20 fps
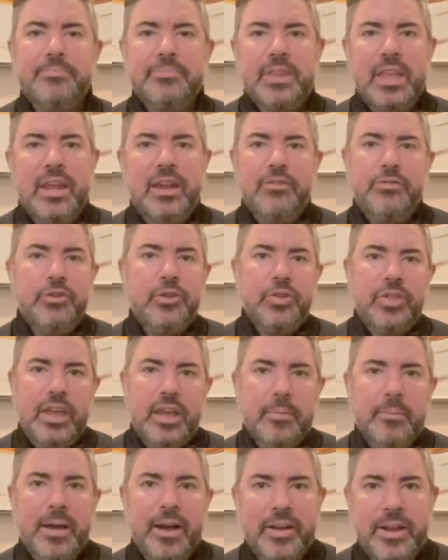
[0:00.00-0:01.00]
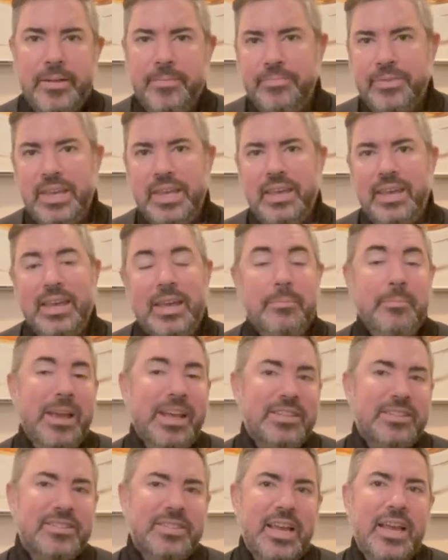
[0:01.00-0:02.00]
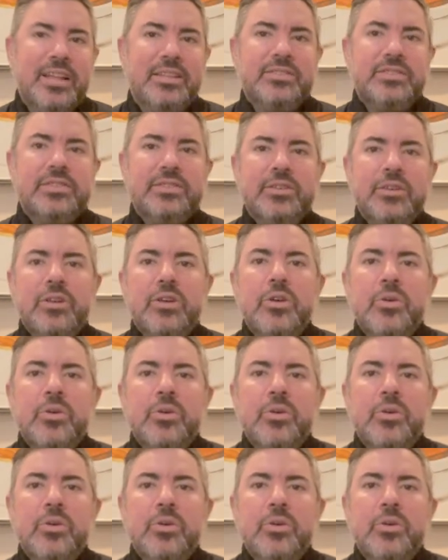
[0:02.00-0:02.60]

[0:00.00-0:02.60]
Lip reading: And if you think about it, it makes sense.